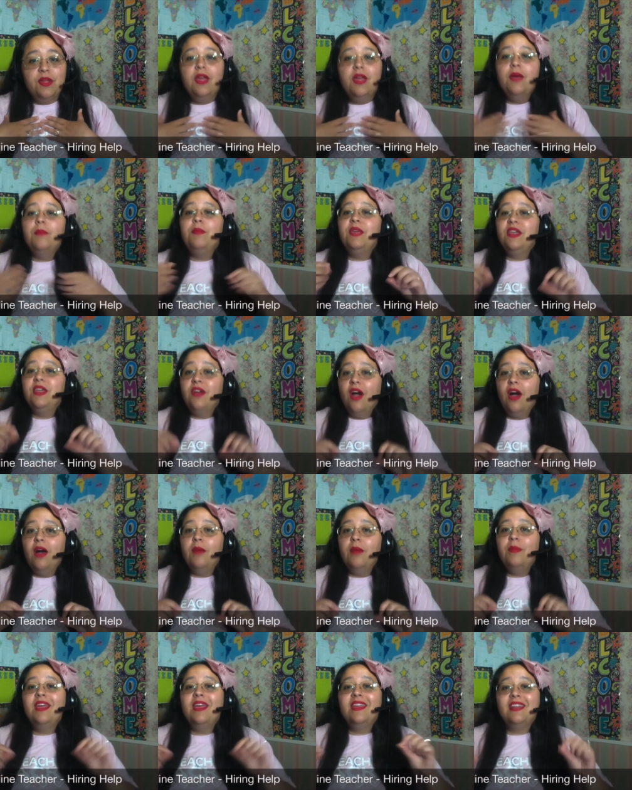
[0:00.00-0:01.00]

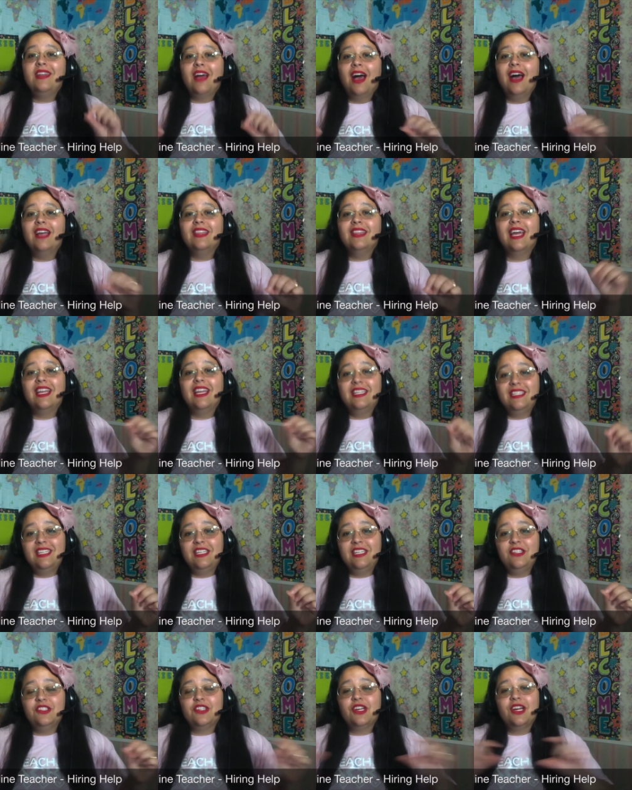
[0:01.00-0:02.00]
Become an Online
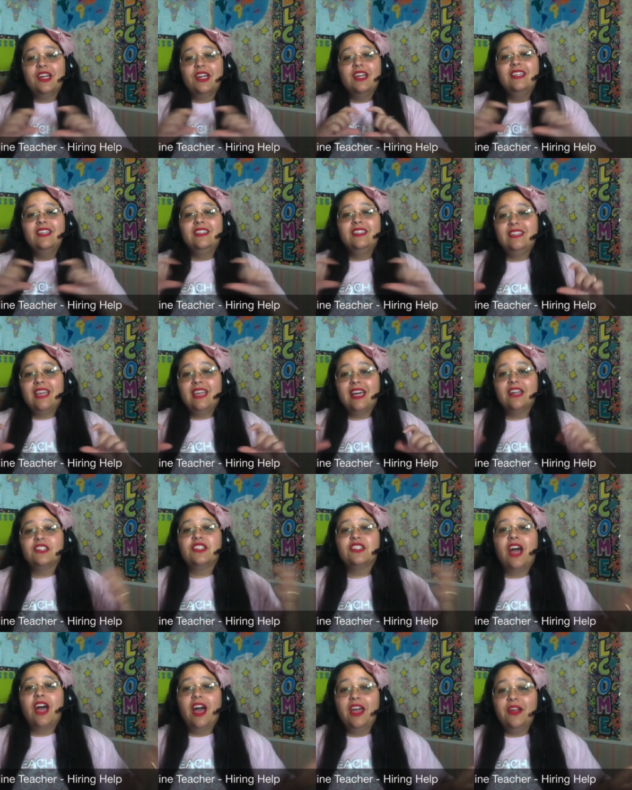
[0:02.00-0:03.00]
Teacher
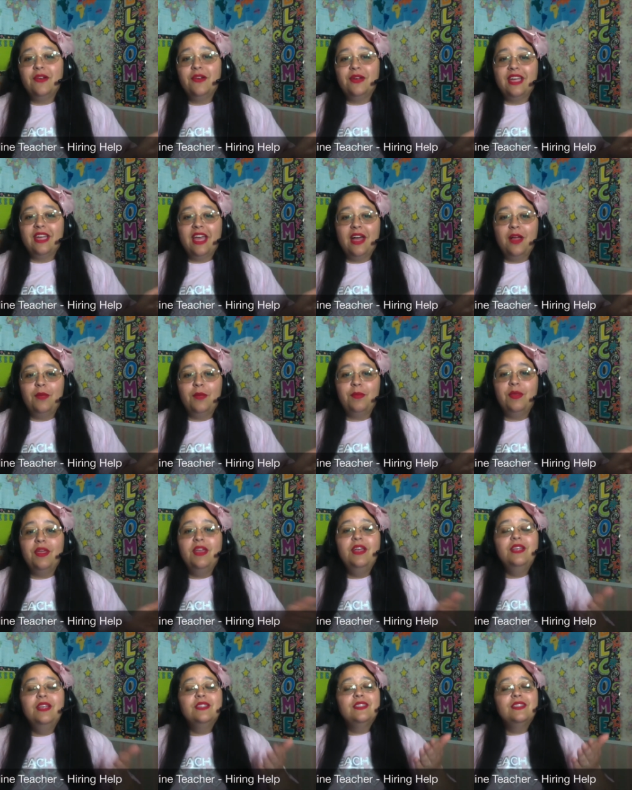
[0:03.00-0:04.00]
-Hiring Help,
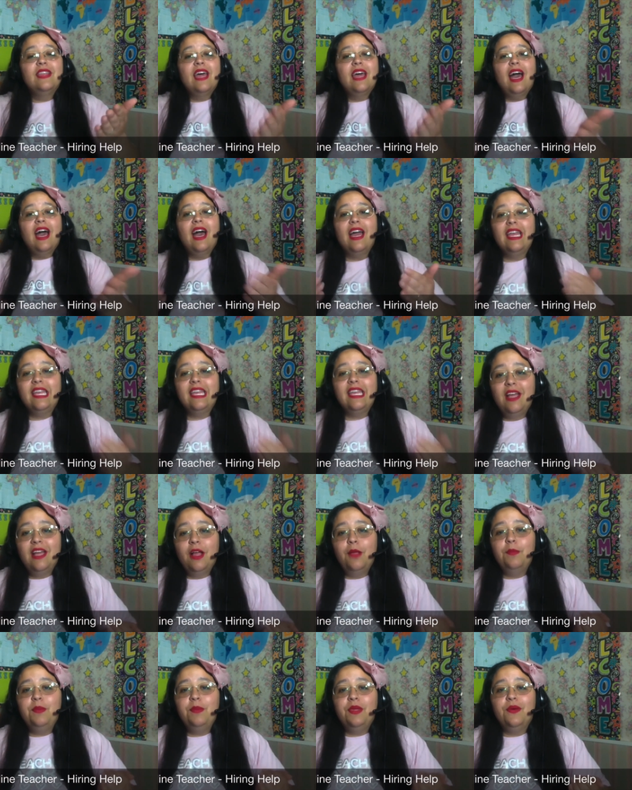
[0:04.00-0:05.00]
so that I can
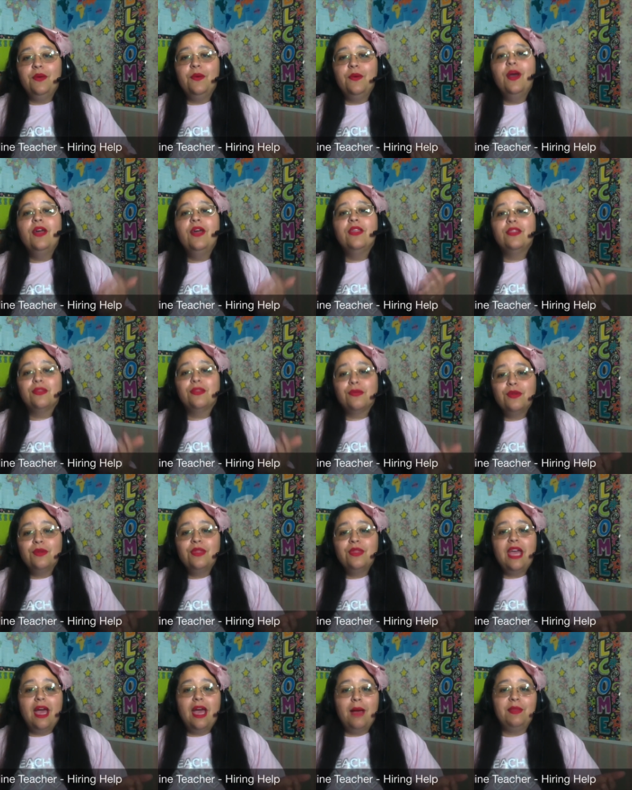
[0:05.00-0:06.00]
help you through
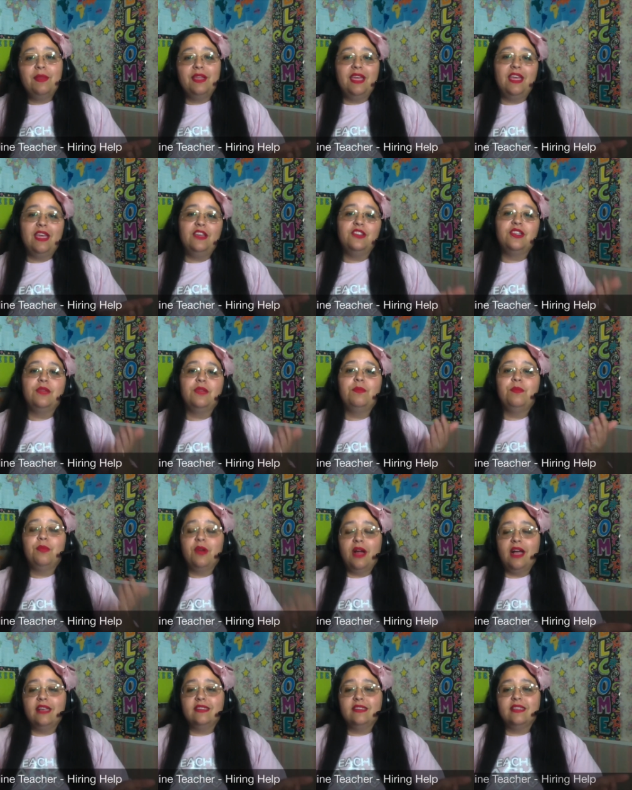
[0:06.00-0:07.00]
the application
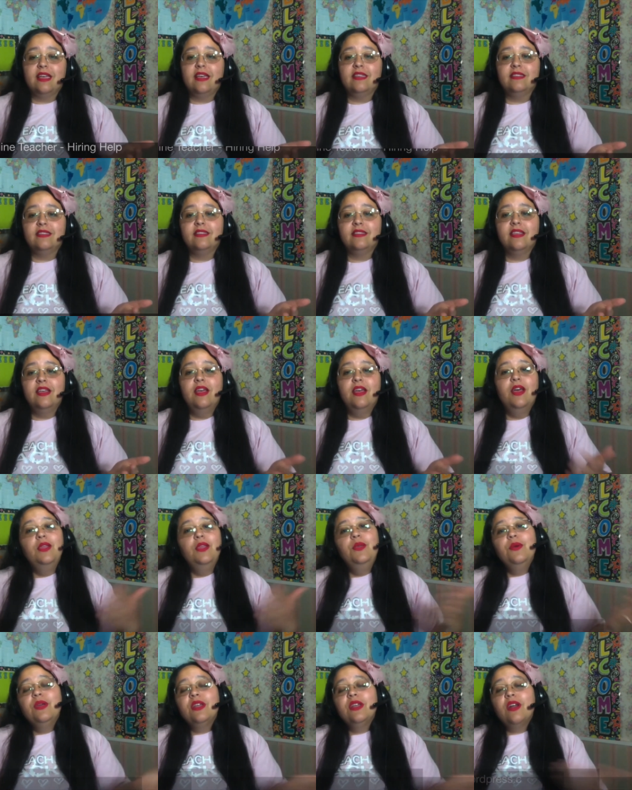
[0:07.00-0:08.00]
process.
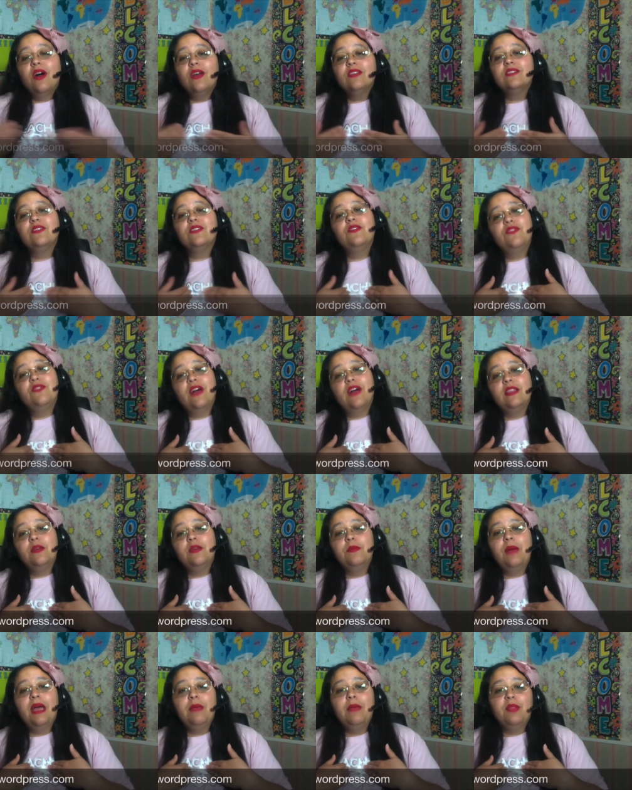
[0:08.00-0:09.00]
You can also follow
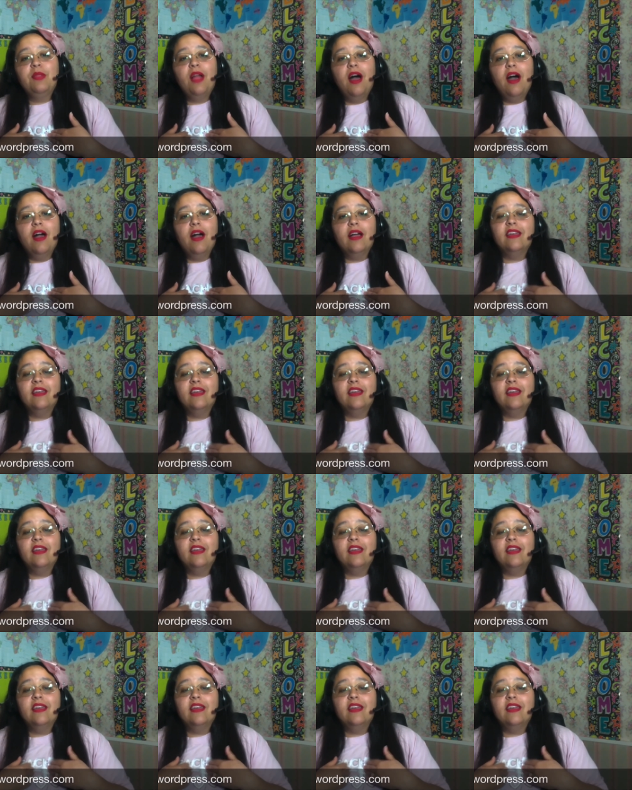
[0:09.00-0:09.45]
my blog,